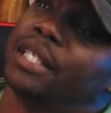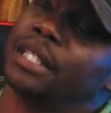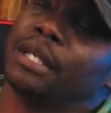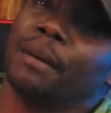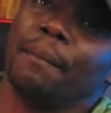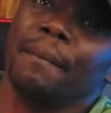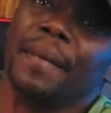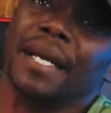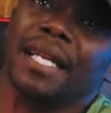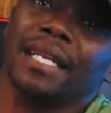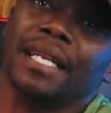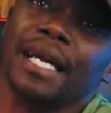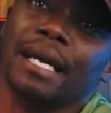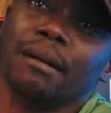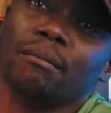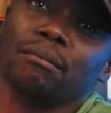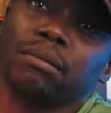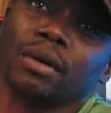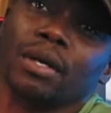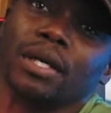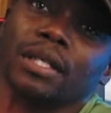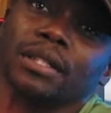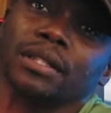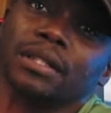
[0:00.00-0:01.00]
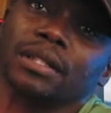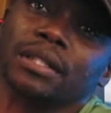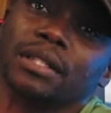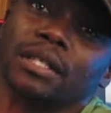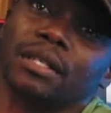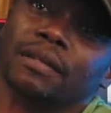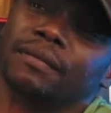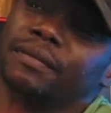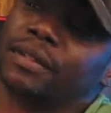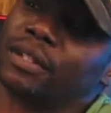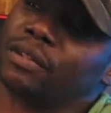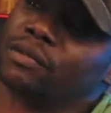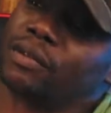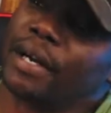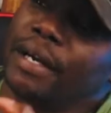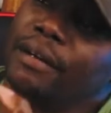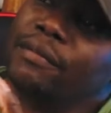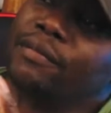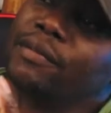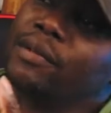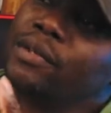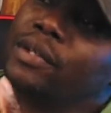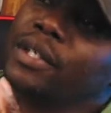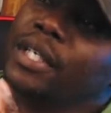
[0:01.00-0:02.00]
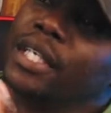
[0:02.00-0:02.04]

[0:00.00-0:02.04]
midnight bronze of the rifle.